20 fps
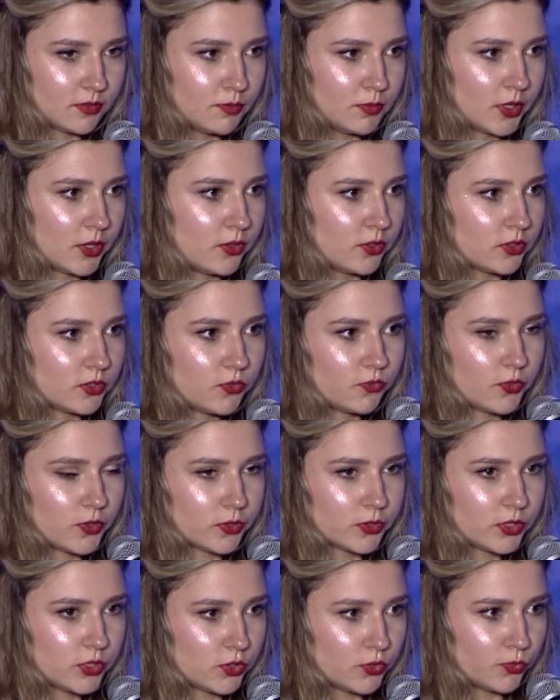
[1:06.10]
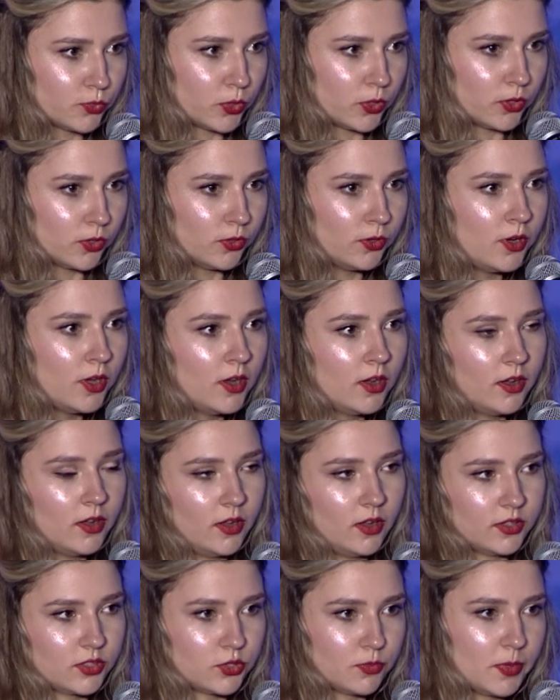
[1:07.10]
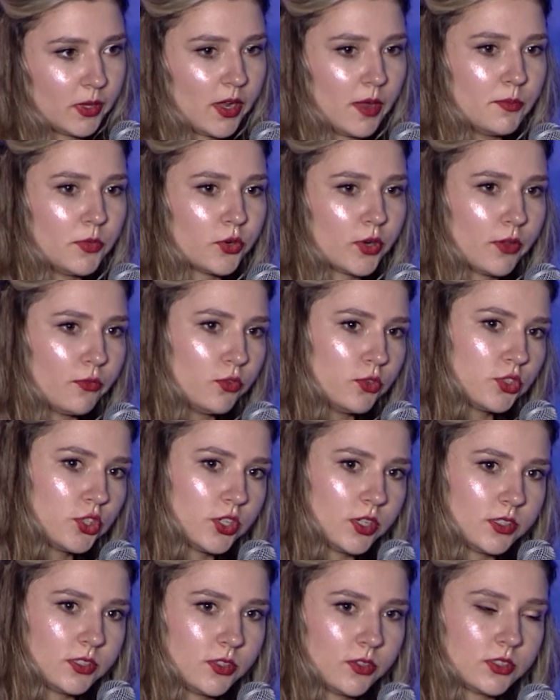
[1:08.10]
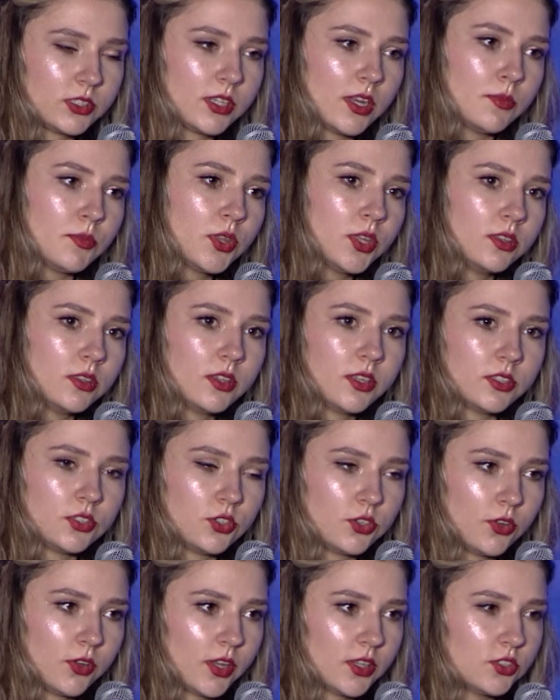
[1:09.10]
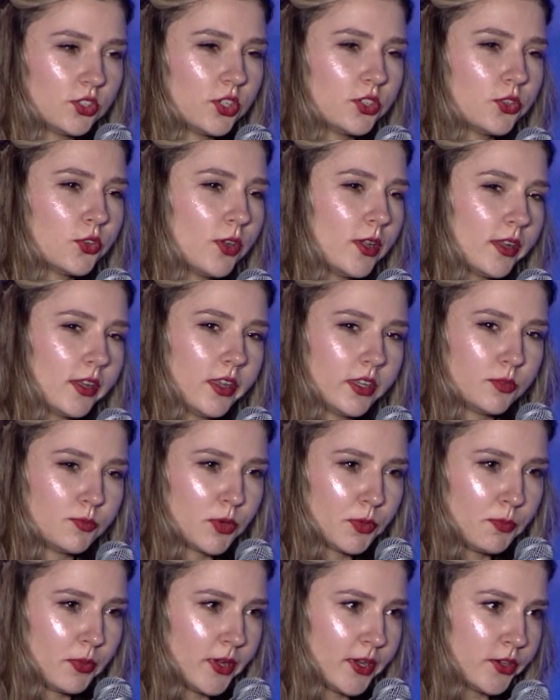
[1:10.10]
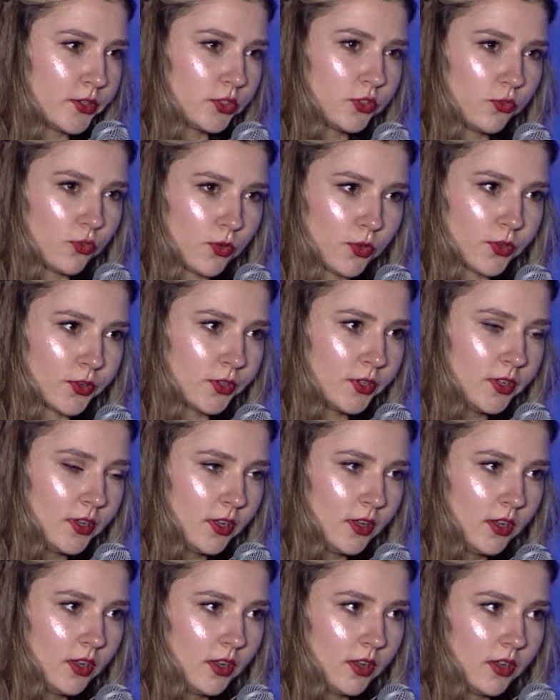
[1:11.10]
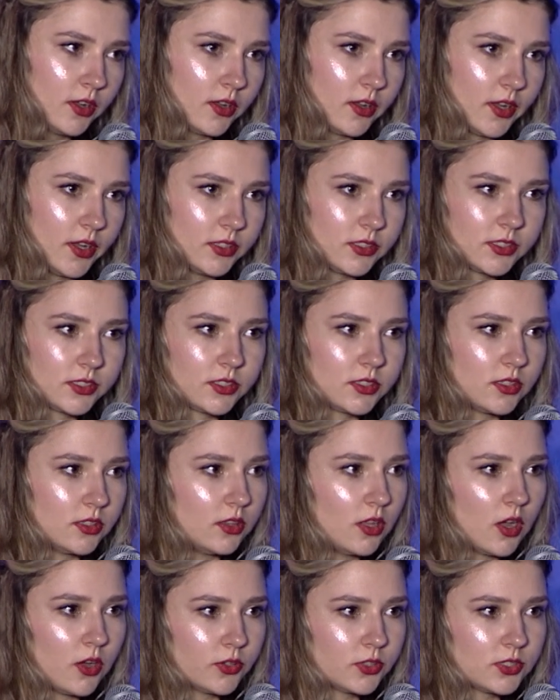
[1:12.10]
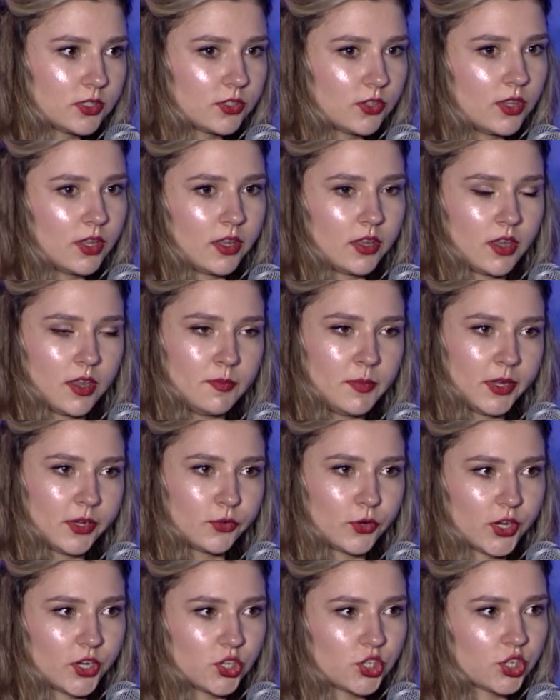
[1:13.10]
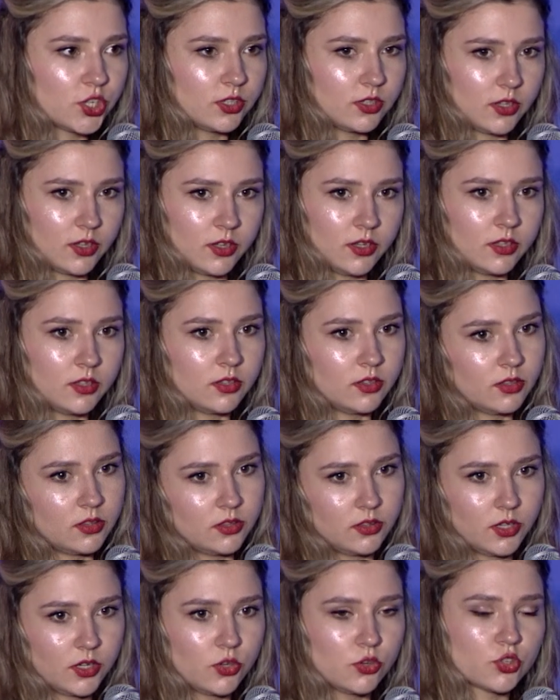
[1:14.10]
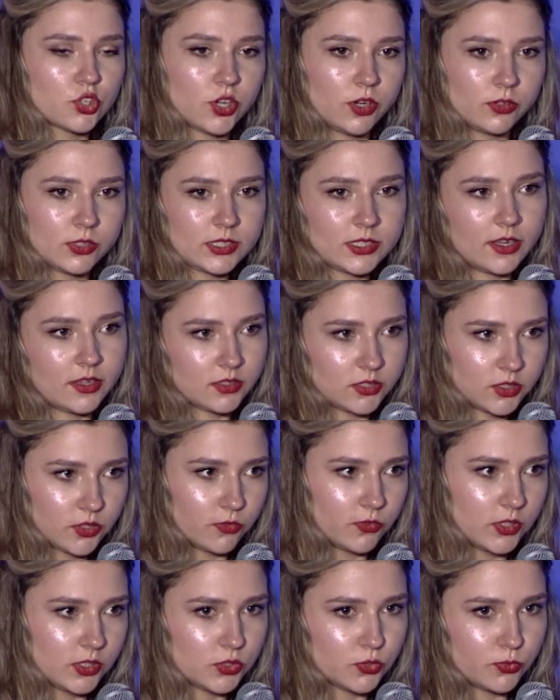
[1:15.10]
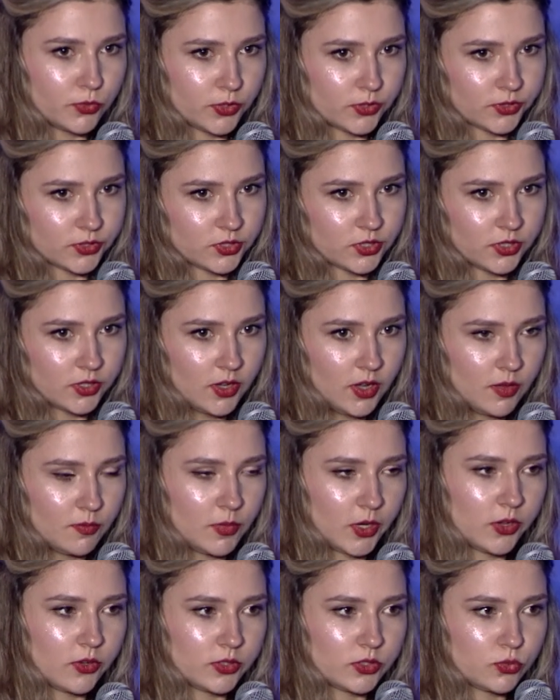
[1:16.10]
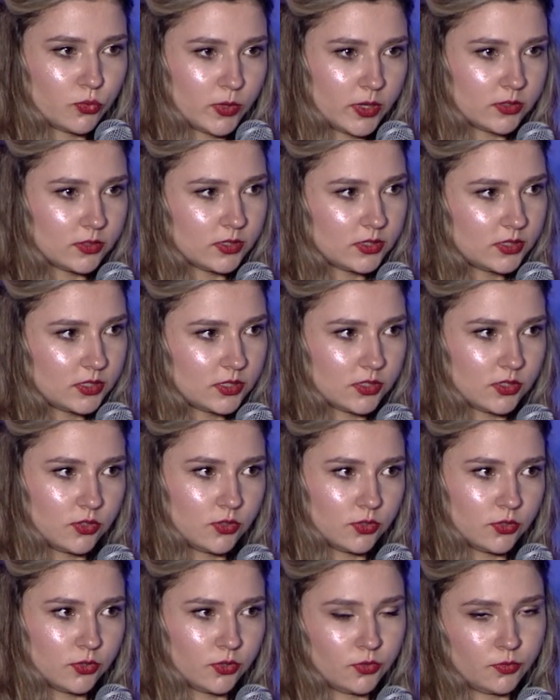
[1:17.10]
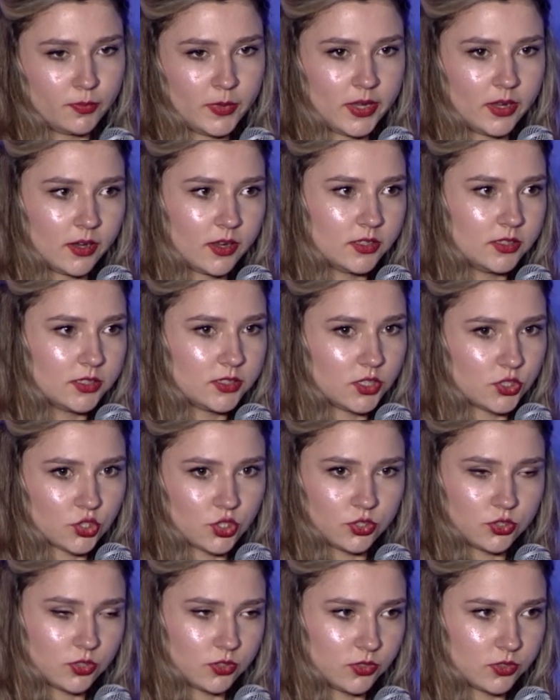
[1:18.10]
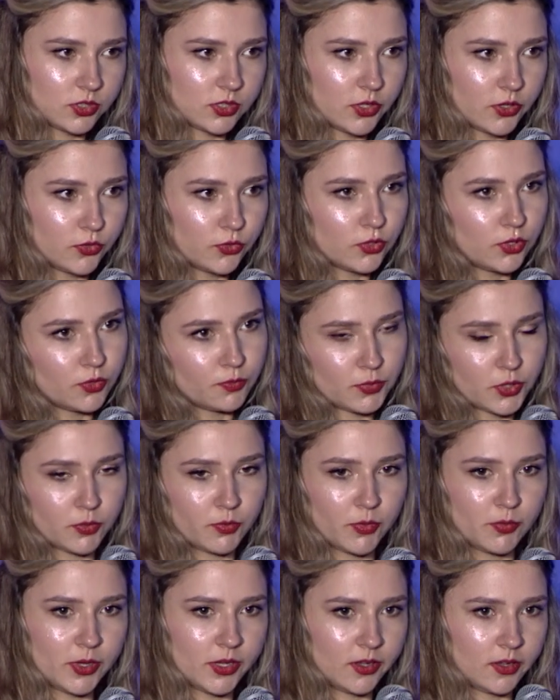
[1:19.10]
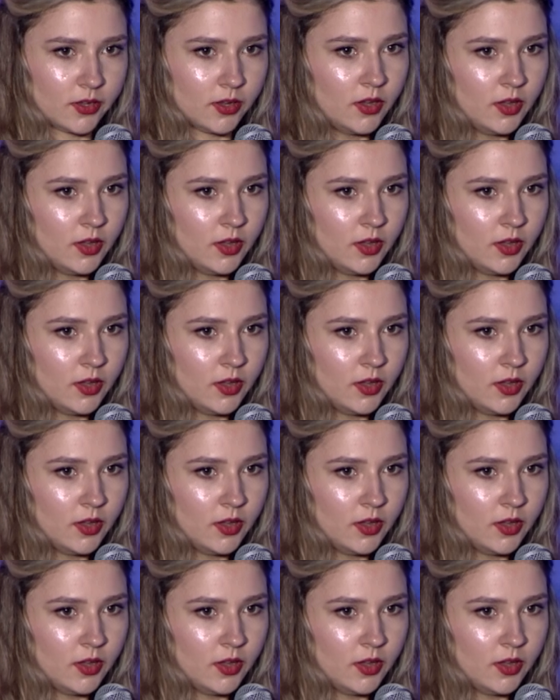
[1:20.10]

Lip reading: because, first of all, to become a refugee is not something that you can generally get prepared for. It's not the immigration in the usual sense of this word, because once you make a decision to do so, you probably